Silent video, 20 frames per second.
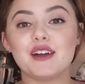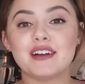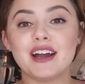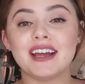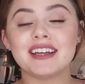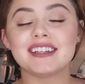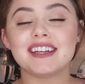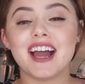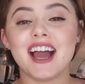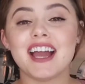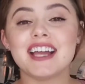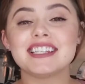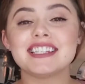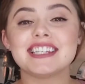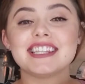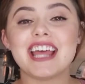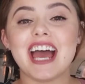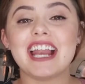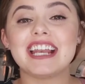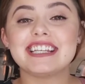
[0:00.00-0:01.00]
right, guys,
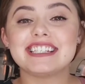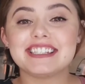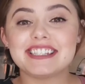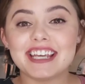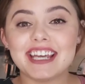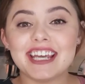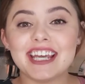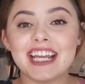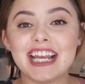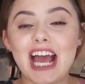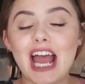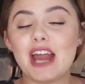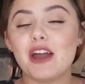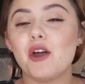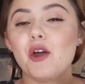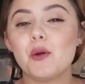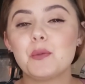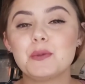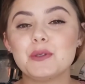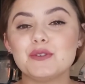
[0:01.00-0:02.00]
that is it. I
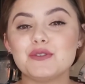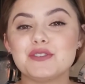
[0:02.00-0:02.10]
hope you've